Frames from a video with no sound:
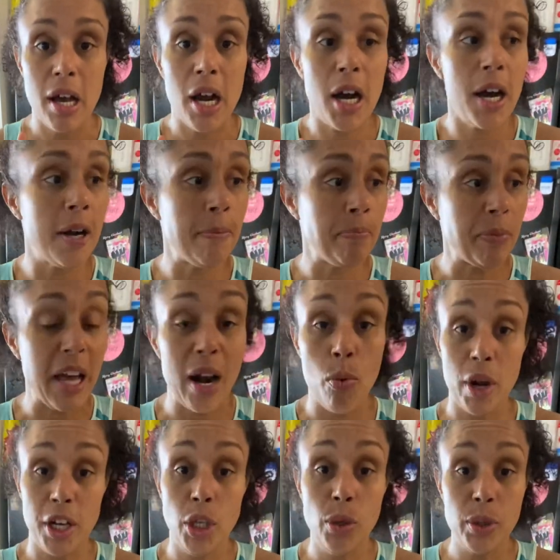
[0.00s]
that I
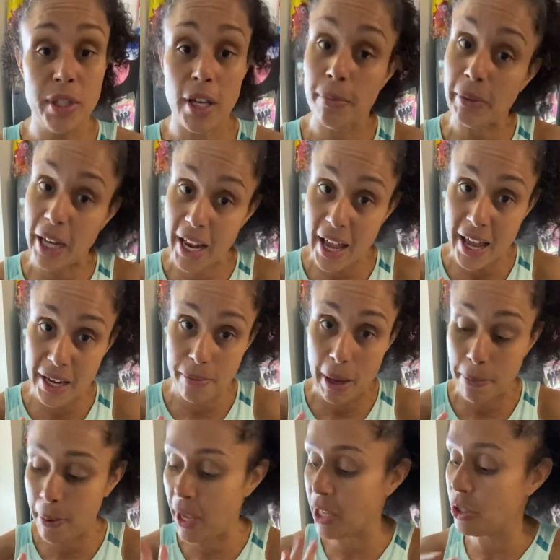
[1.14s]
want to use up that I had in my
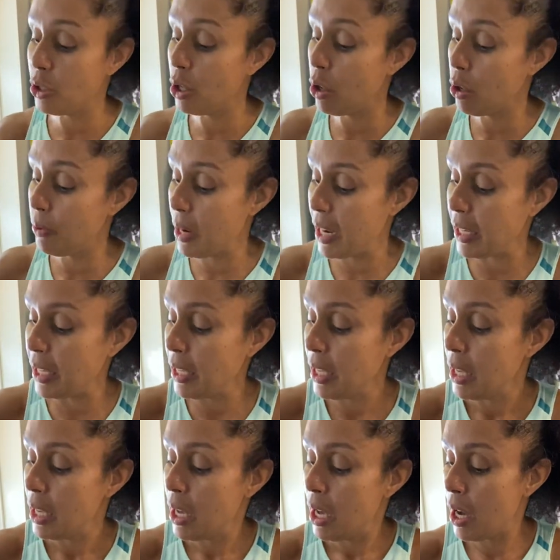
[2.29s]
pantry already.
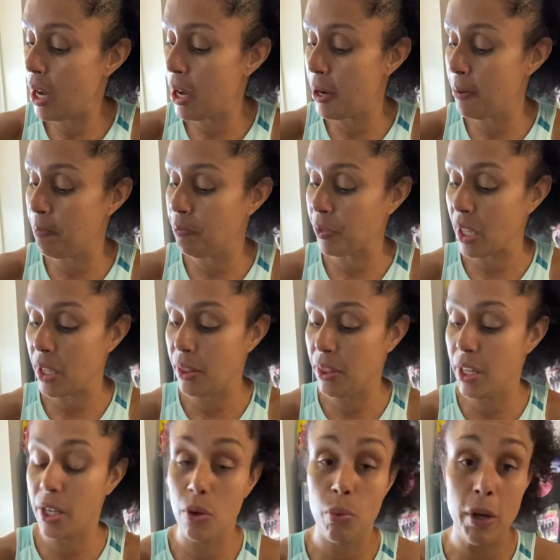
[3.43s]

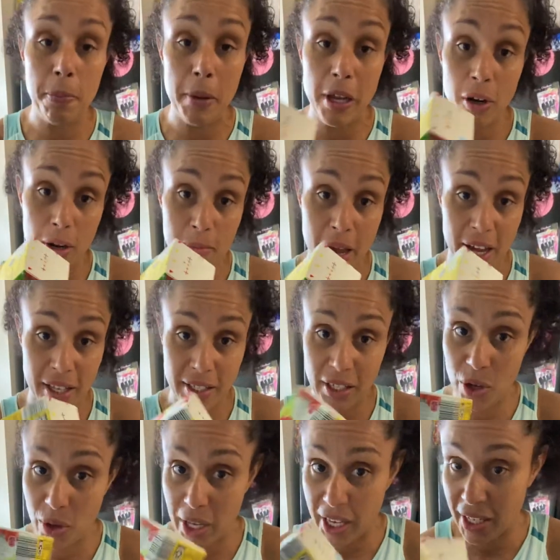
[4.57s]
The whipping cream I had to
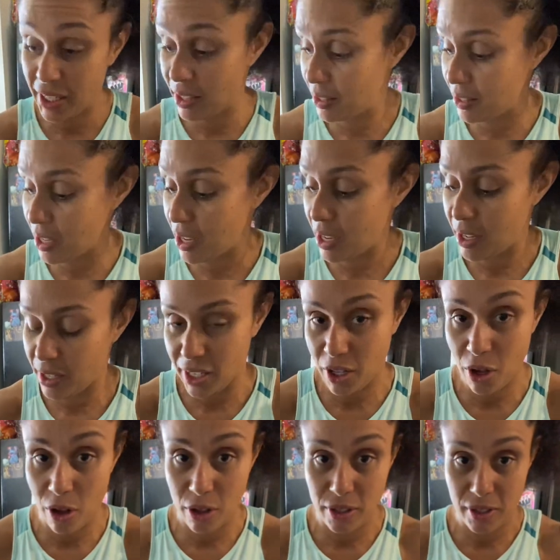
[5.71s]
go get because it
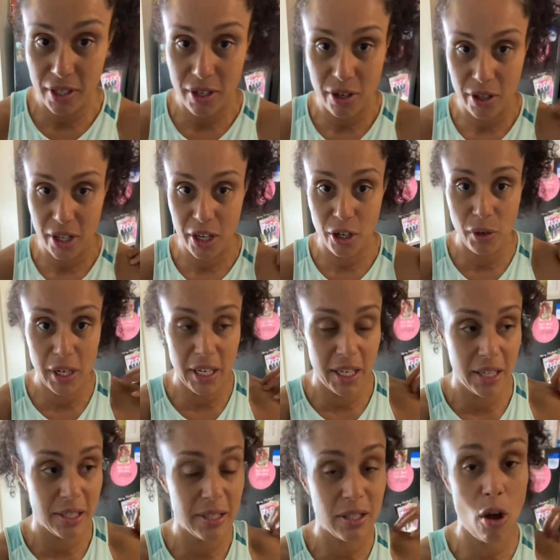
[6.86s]
called, you know, the
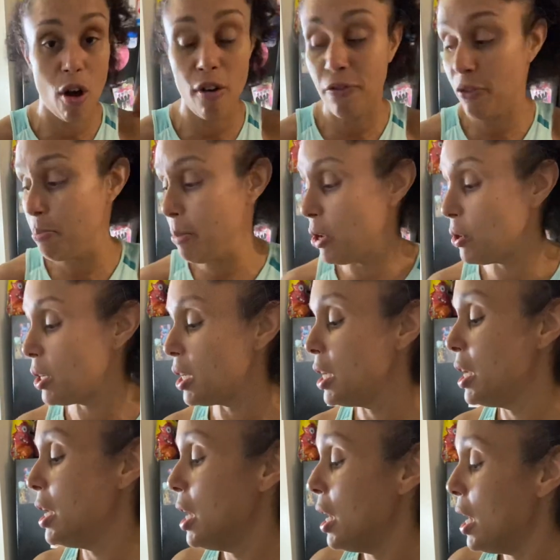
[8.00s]
ingredients call for milk.
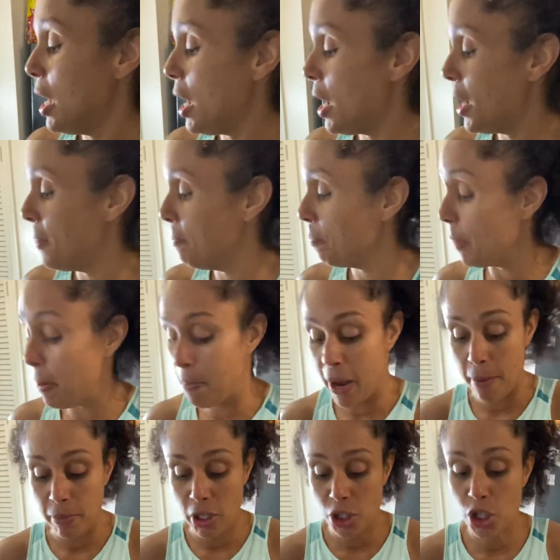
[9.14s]
But
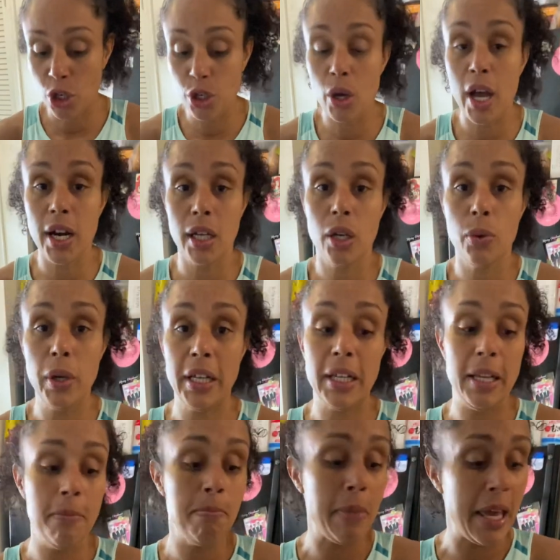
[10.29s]
I'm gonna show you how to
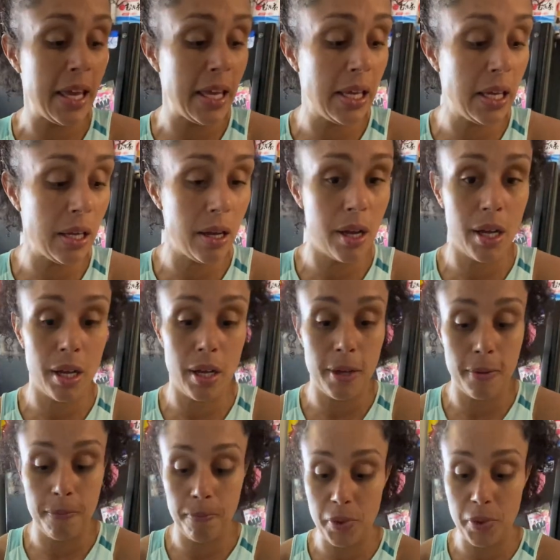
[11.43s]
quickly make a